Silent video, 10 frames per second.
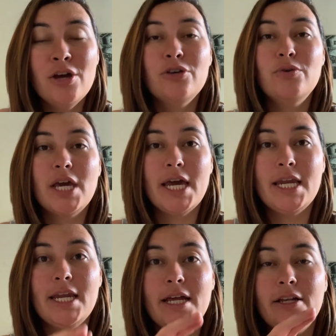You
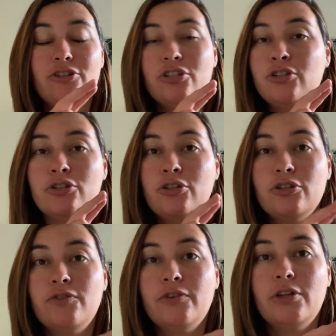can just
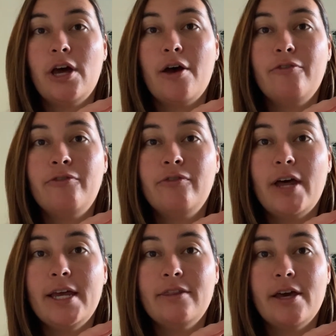search for the
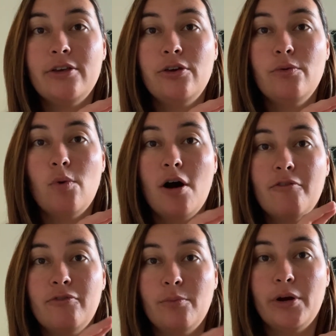flight that you
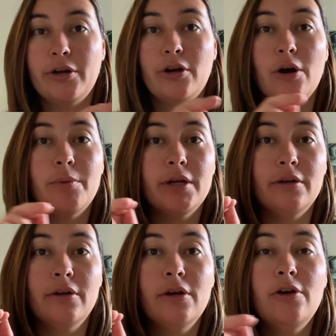want from where you're
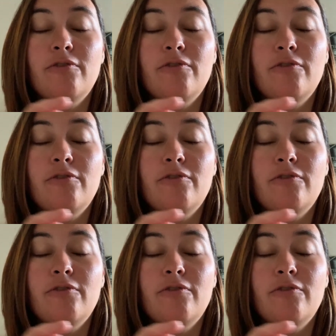going,